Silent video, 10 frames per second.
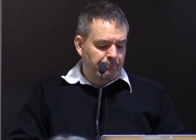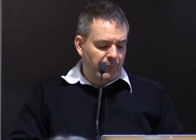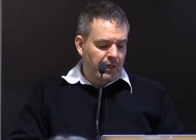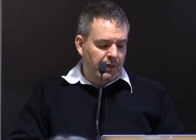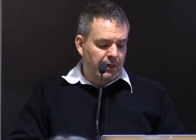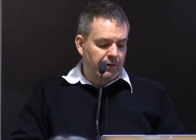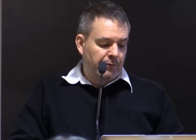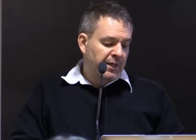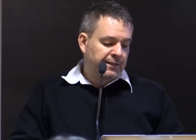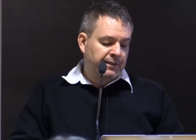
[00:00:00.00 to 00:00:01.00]

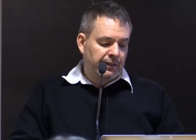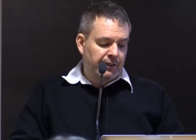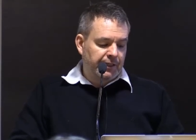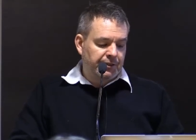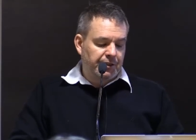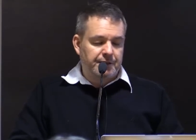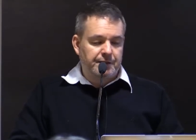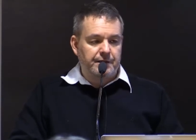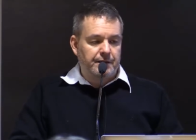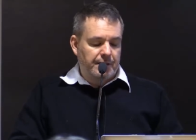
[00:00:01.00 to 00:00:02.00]
and basically
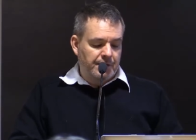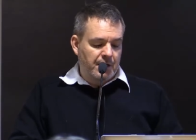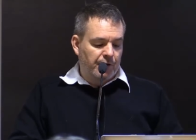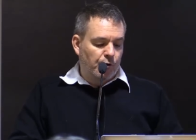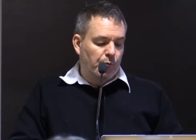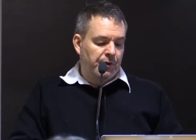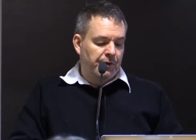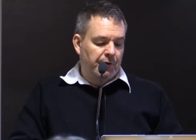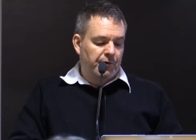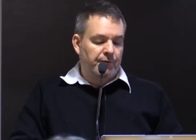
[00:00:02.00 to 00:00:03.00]
just not open.
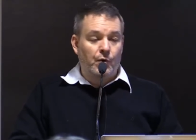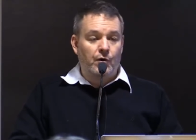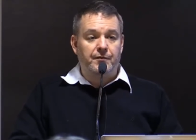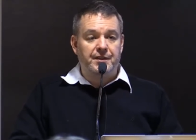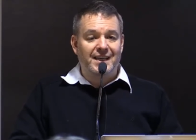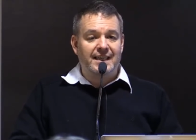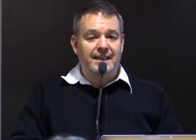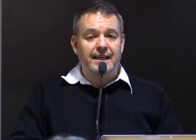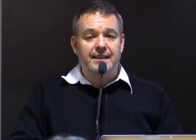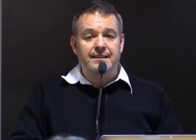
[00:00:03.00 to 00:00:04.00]
They were more for
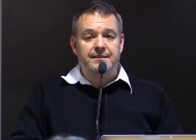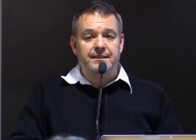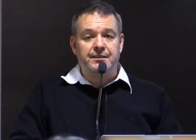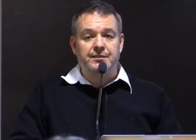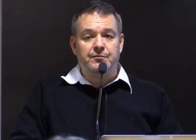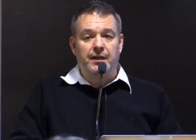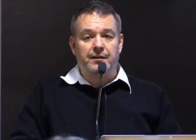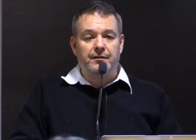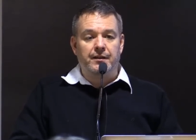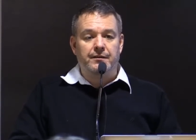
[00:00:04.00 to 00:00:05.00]
day-to-day decisions
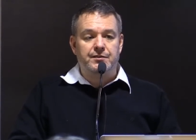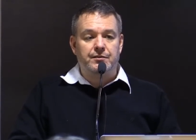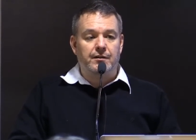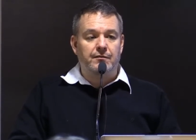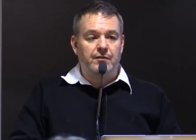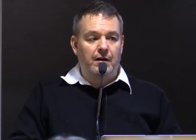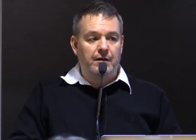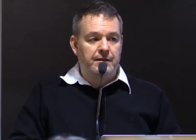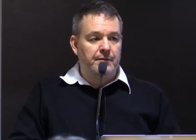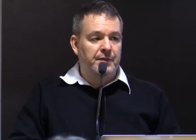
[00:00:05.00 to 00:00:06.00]
rather than sort of
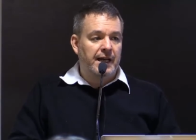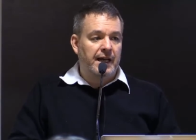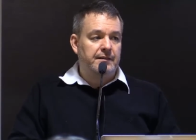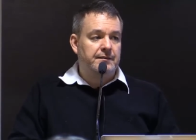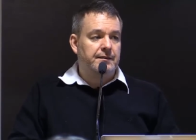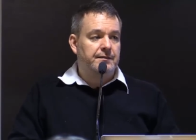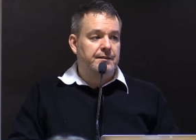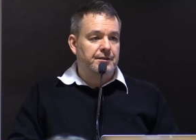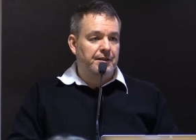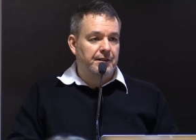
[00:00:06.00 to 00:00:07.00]
long-term analysis
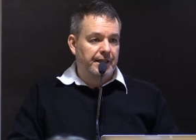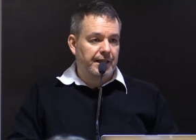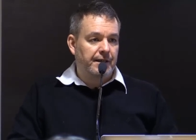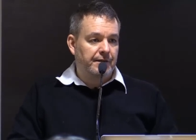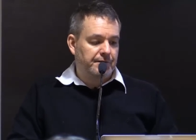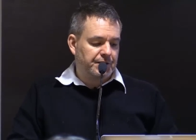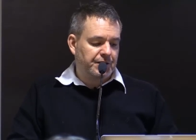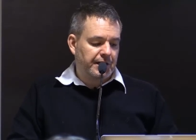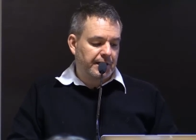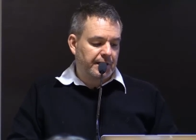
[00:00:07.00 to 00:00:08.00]
that you're going to get out of a
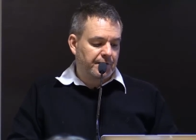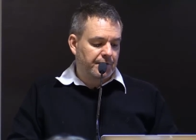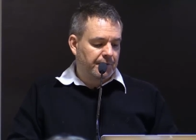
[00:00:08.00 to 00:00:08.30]
GIS.